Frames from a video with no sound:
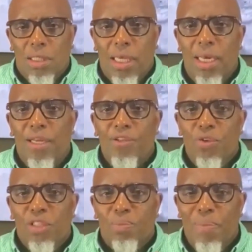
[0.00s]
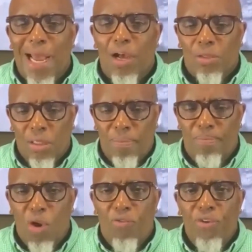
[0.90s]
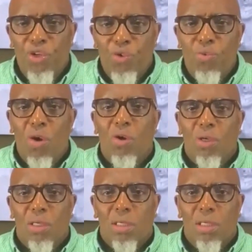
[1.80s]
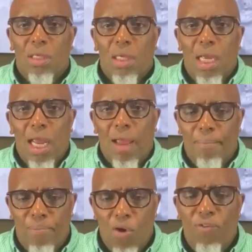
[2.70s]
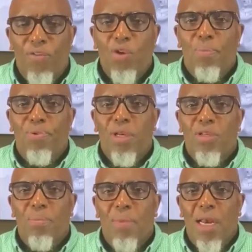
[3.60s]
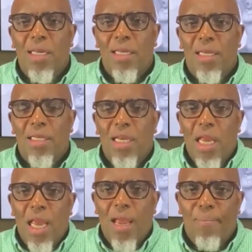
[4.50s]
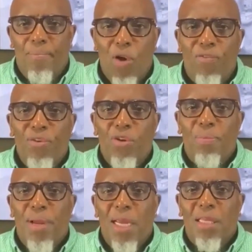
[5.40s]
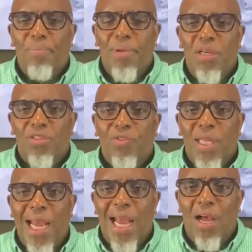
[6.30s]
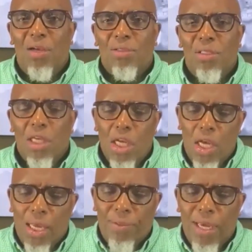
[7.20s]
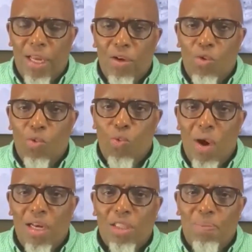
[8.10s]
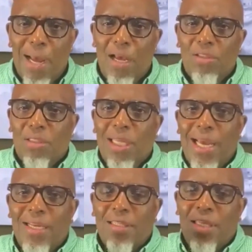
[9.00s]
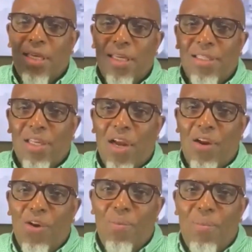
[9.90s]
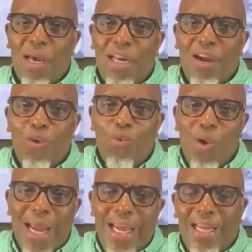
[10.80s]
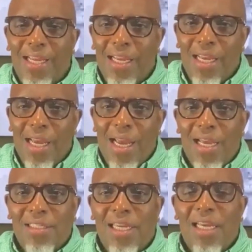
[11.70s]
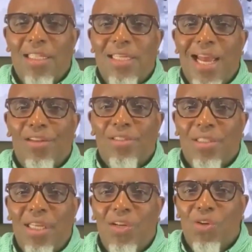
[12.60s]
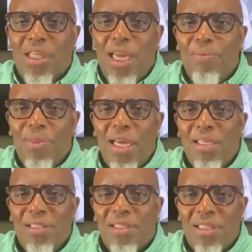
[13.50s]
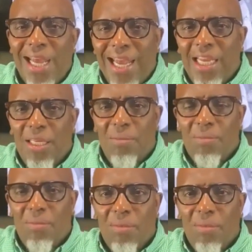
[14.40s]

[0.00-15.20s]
telling your spouse, if both of you work and both of you are putting your money in and both of you are paying the bills for the house, that one spouse takes his or her money away and says, now still keep things the same.